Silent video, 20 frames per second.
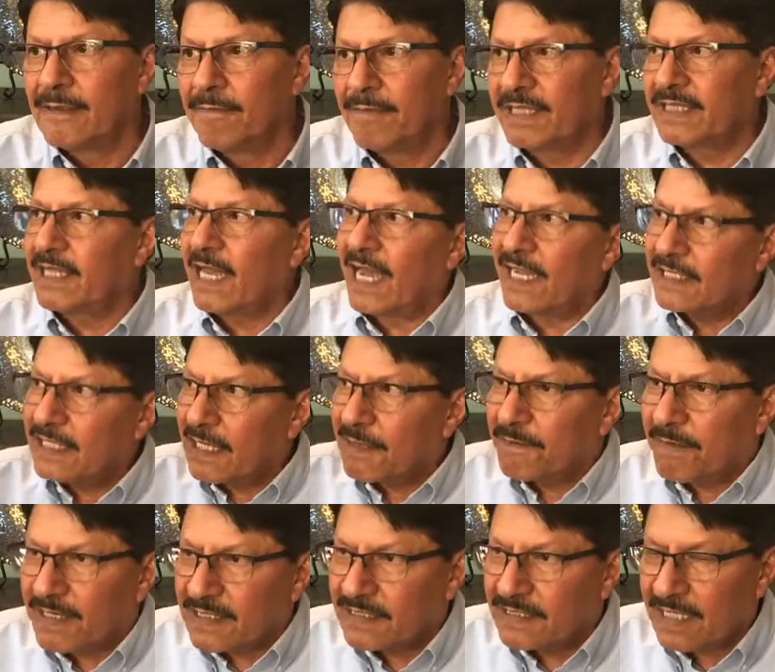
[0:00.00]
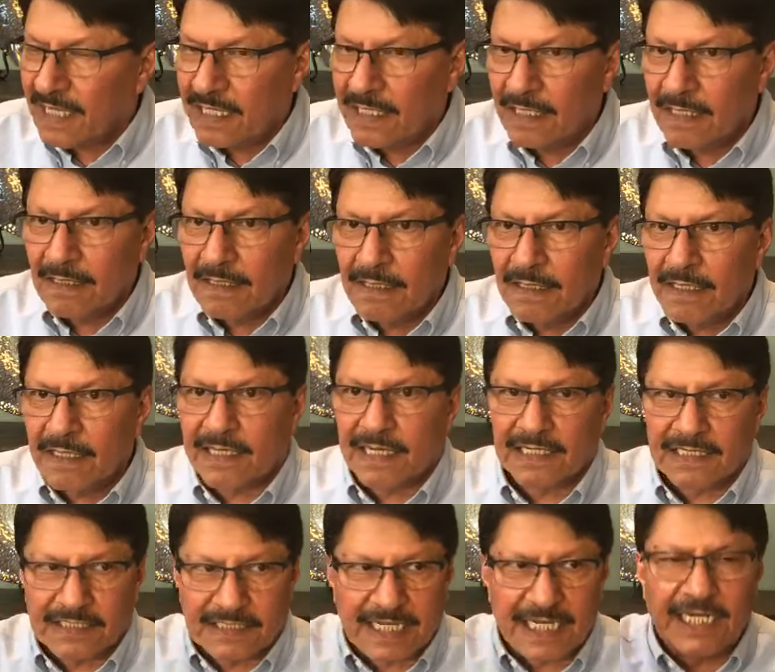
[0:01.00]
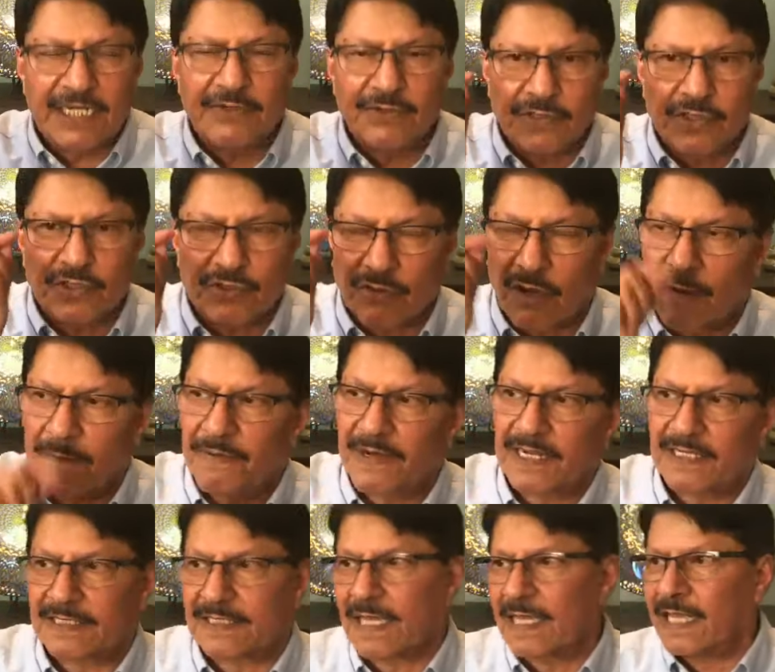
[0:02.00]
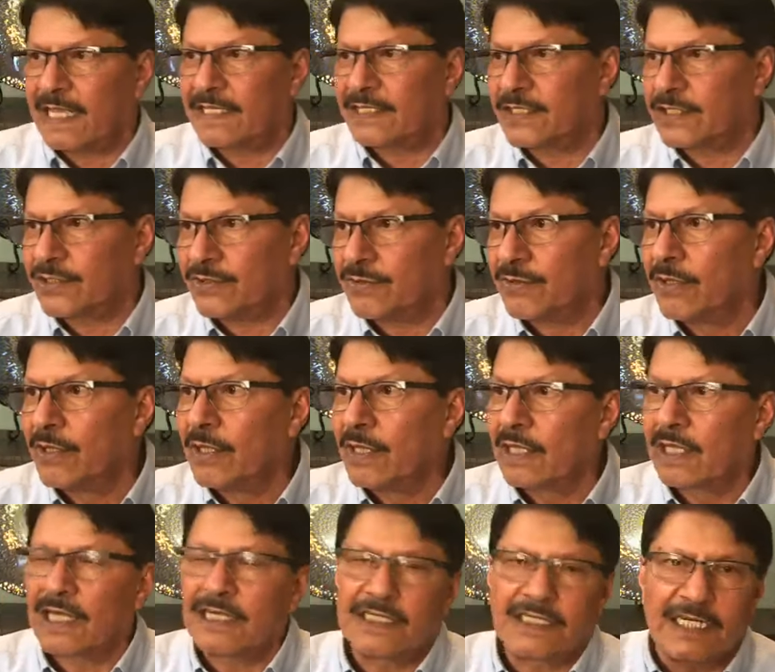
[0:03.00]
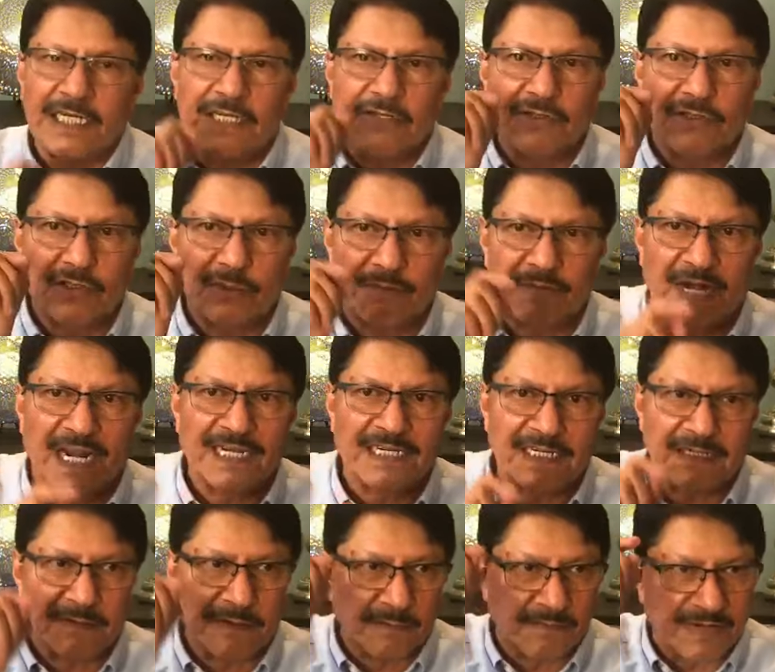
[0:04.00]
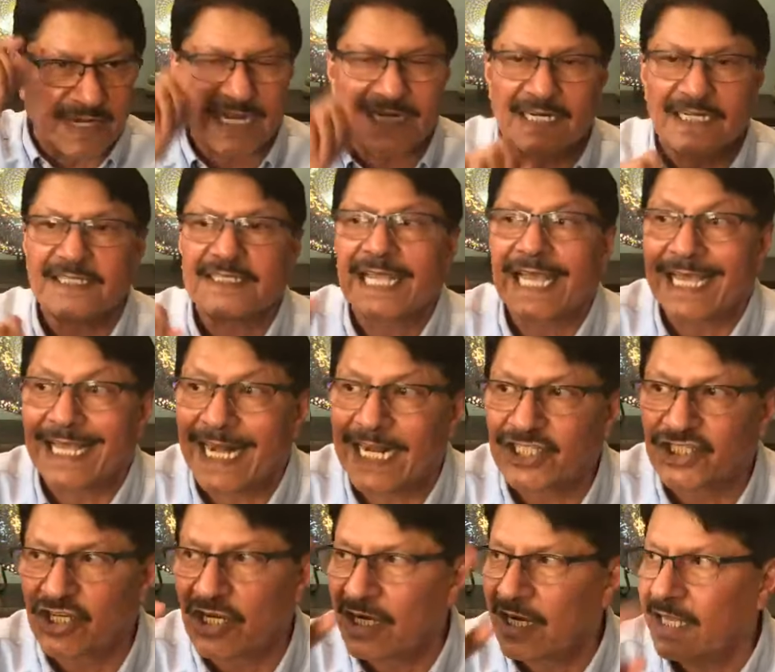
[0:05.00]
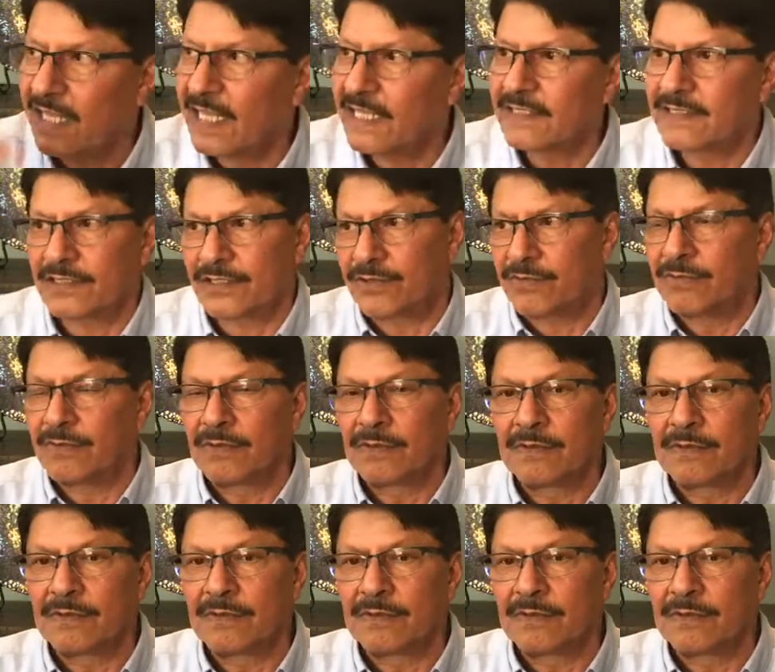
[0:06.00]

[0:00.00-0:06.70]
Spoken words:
but the other person continues to oppress against you, continues to practice aggression against you.